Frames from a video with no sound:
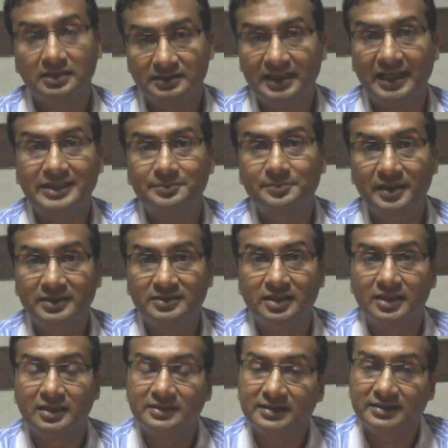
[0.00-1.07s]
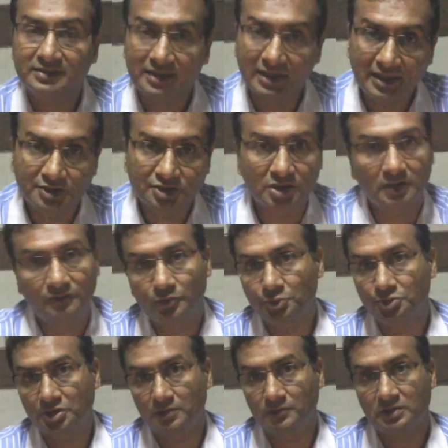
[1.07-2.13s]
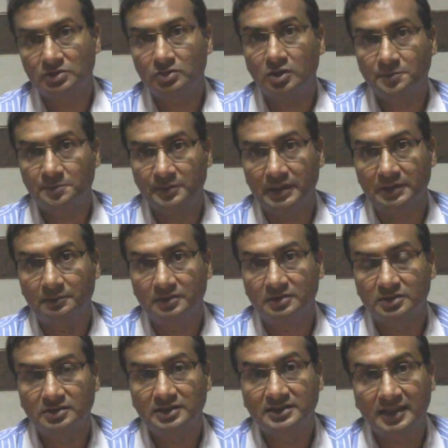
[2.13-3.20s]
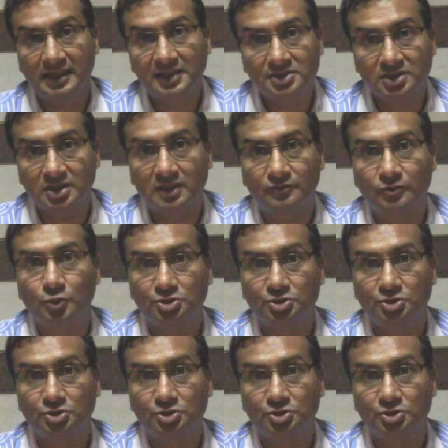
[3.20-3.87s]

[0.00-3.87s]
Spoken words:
That means the selection of question was not the selection of